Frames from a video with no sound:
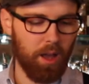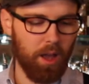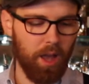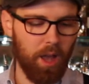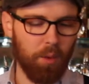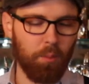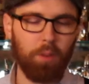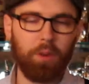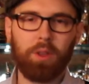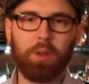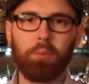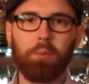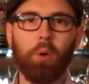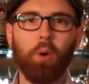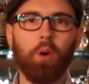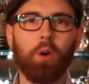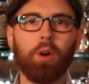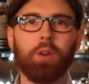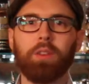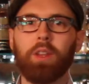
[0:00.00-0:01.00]
and with the
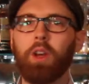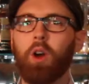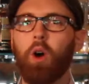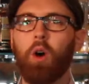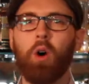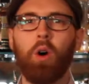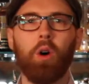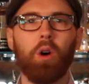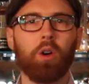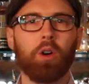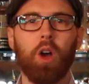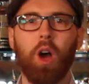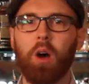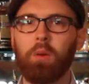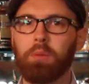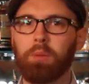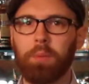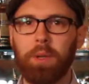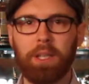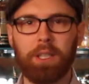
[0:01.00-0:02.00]
port. They all
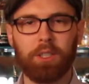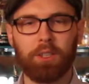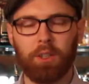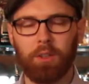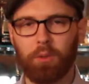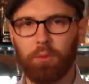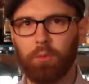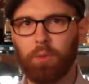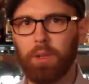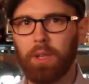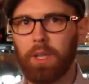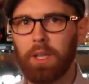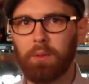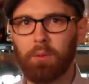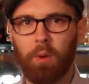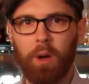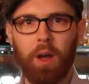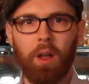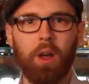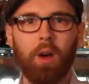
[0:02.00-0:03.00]
complement each other really
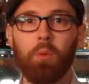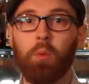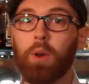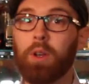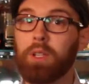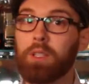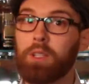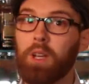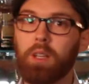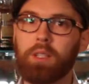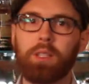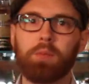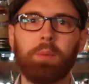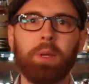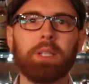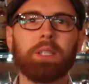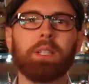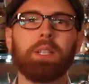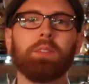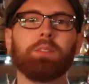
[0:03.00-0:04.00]
well, and what it does is
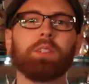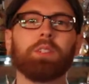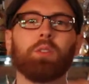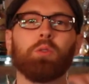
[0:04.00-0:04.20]
basically gives a